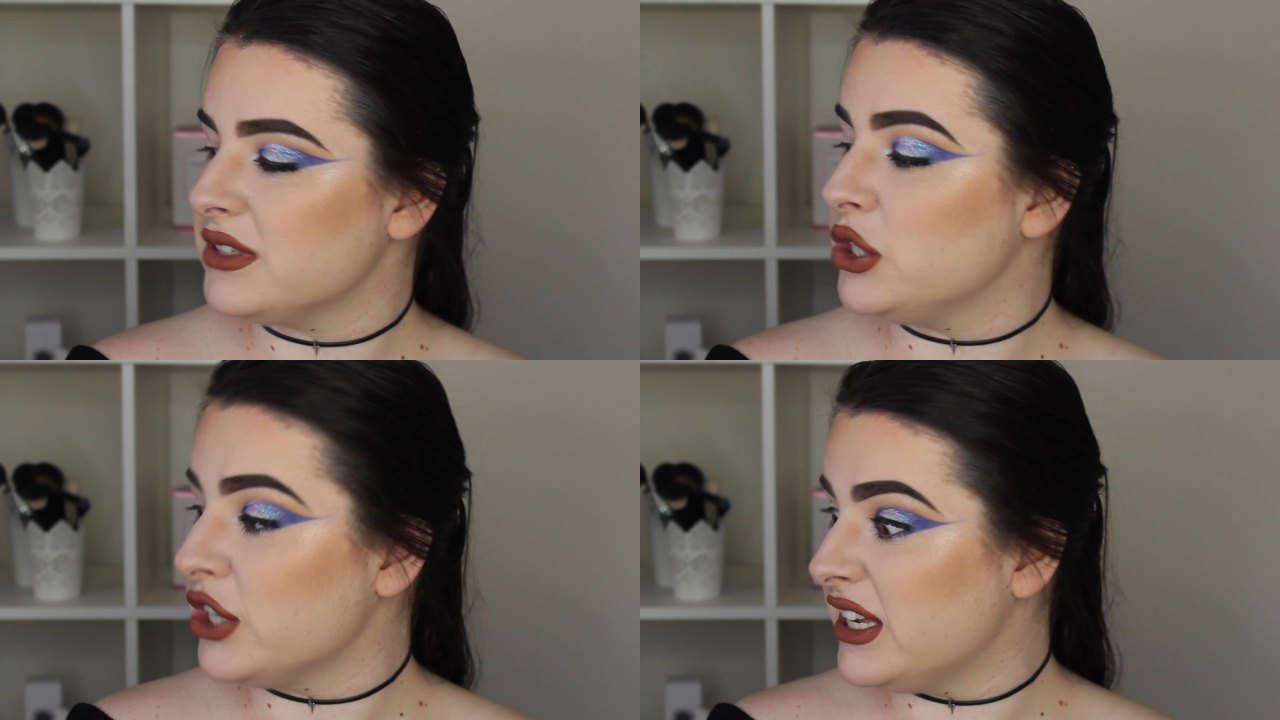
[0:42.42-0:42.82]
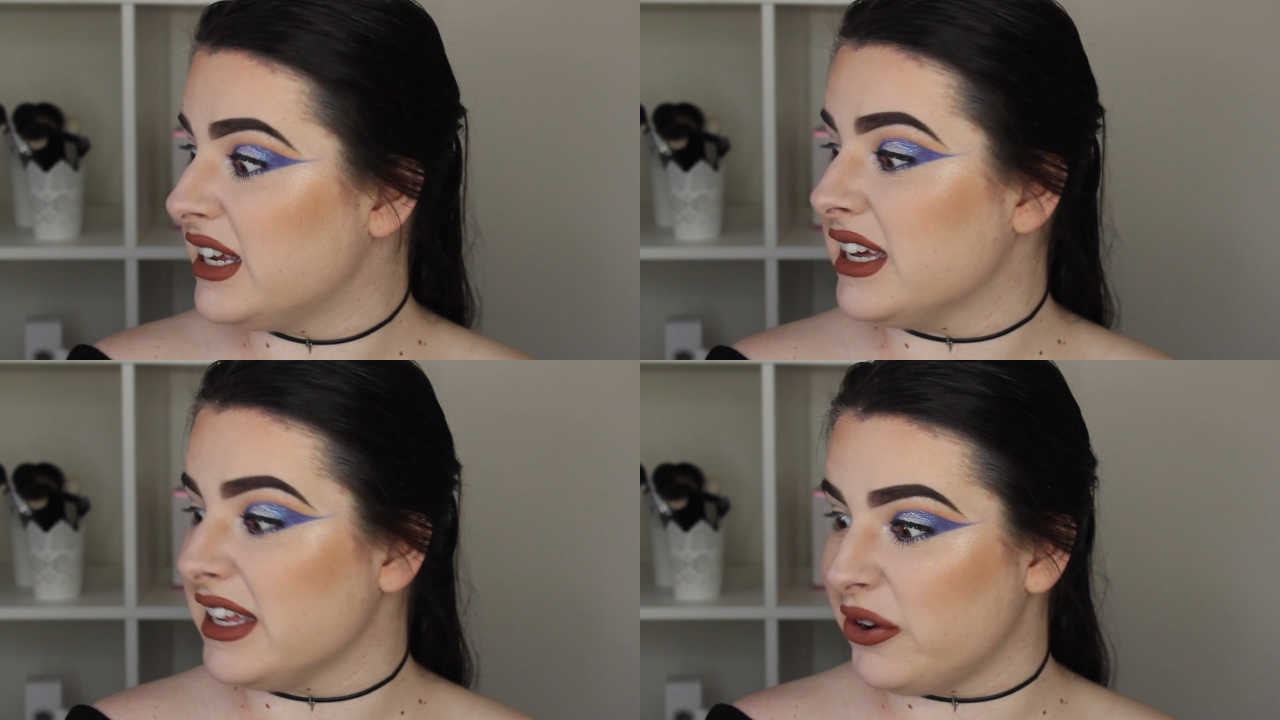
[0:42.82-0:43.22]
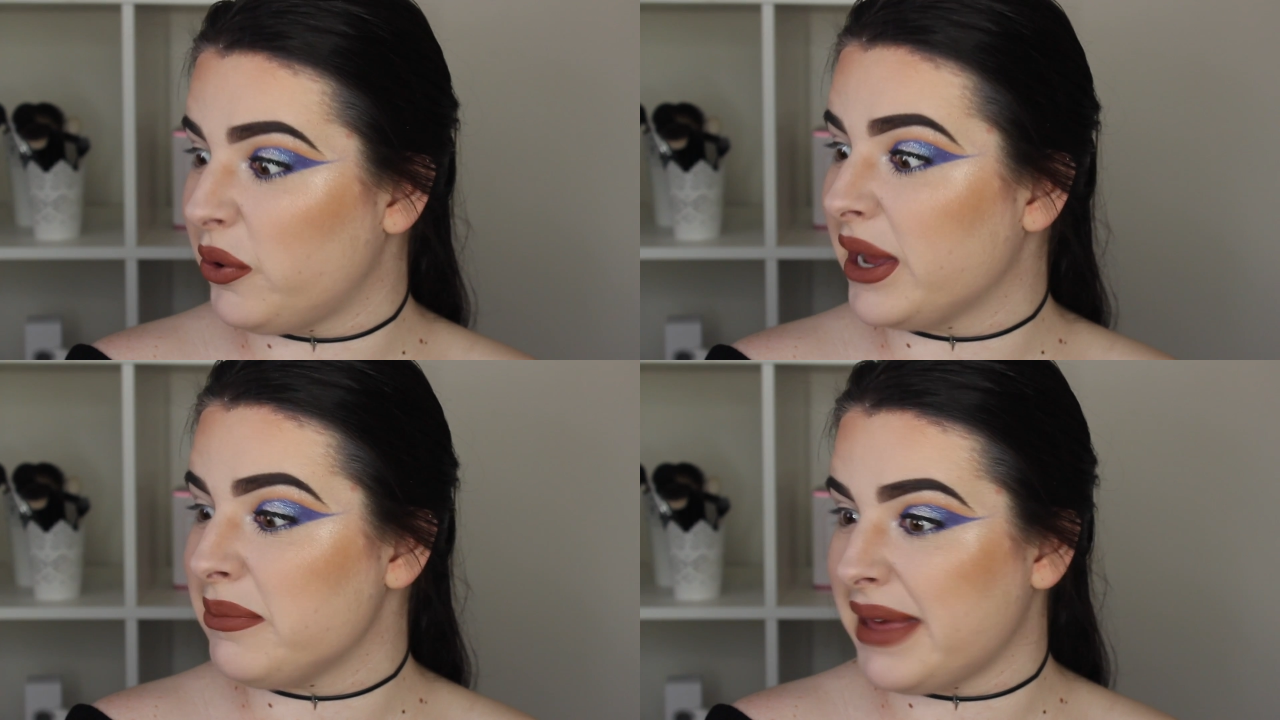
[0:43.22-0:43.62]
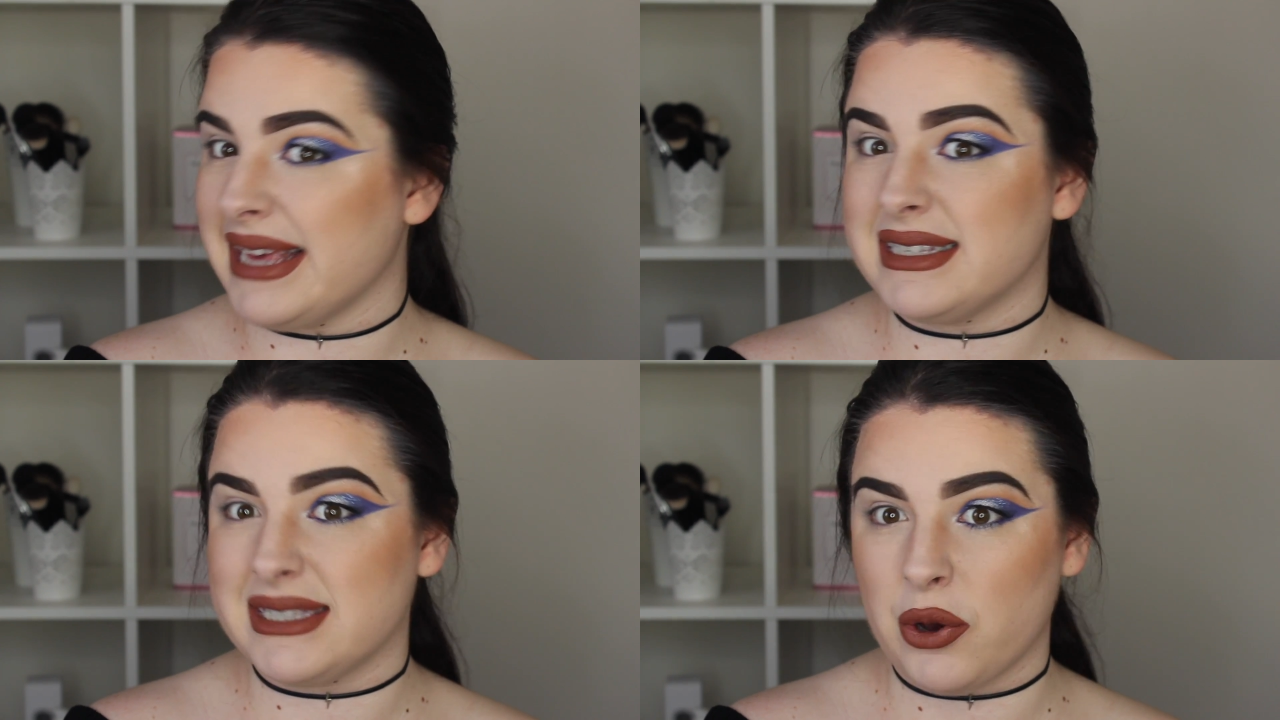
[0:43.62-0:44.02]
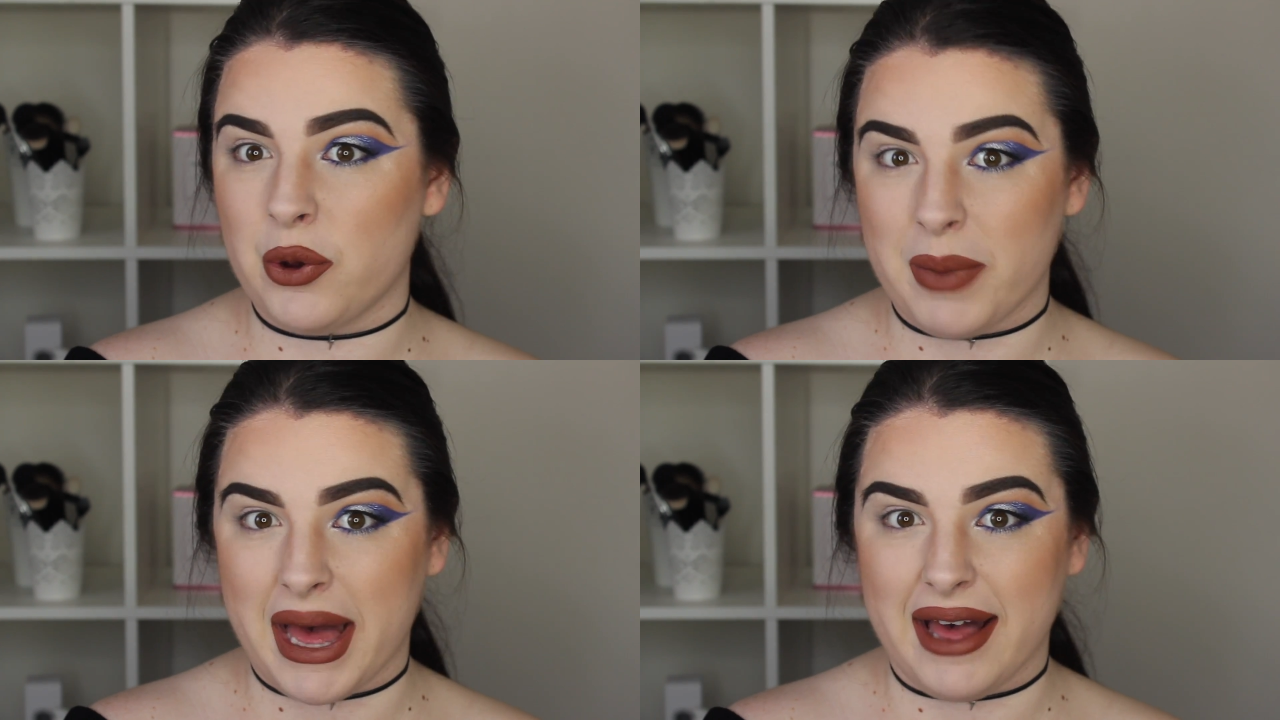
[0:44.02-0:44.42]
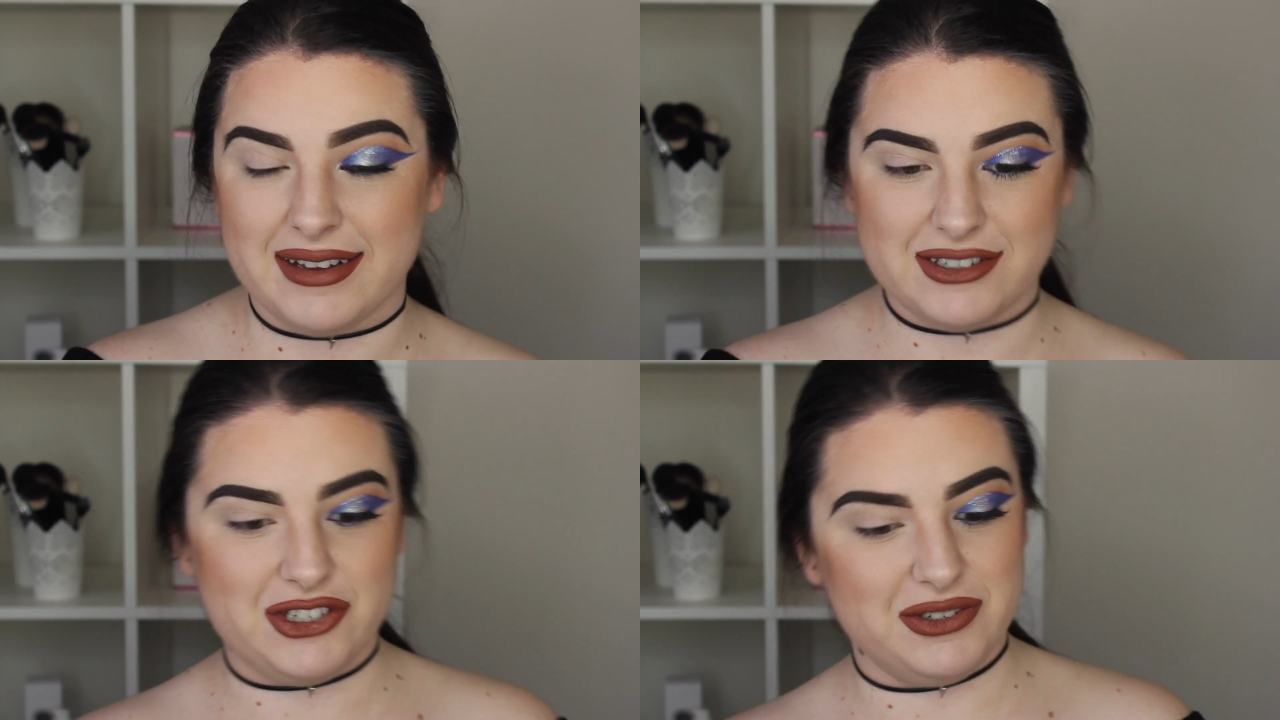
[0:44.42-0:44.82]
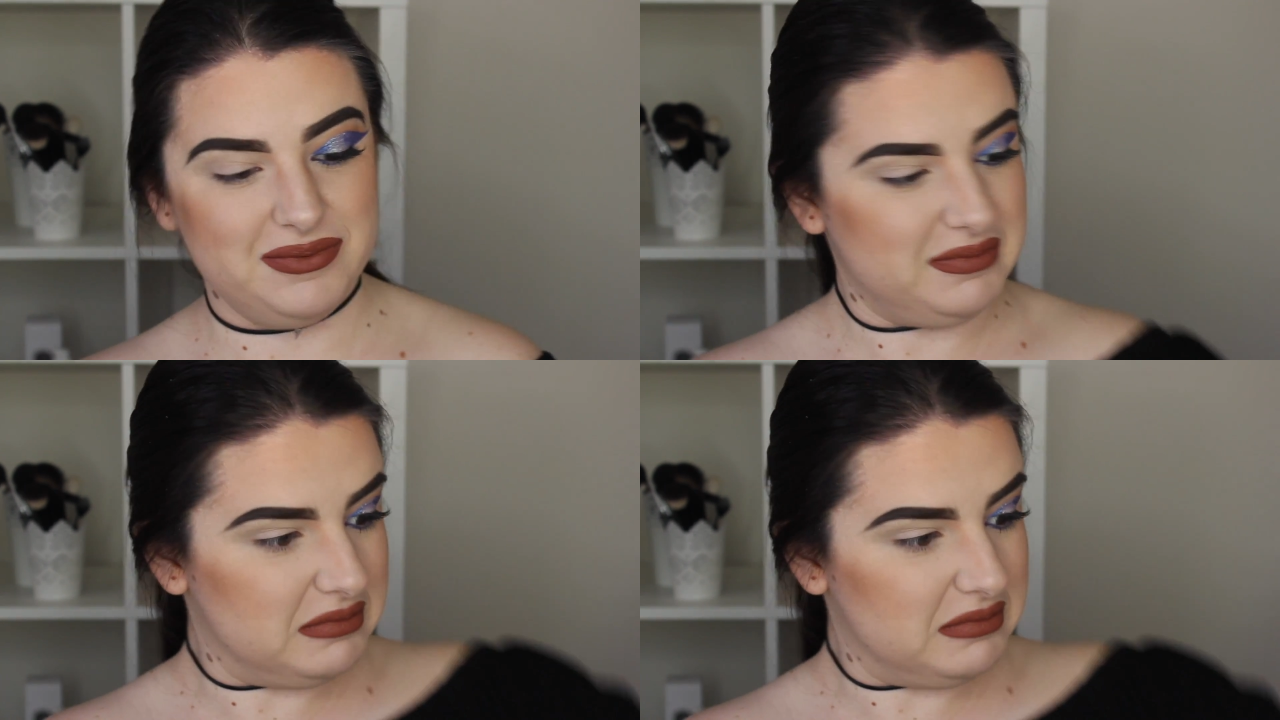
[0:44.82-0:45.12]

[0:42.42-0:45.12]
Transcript: You're gonna annoy me so much.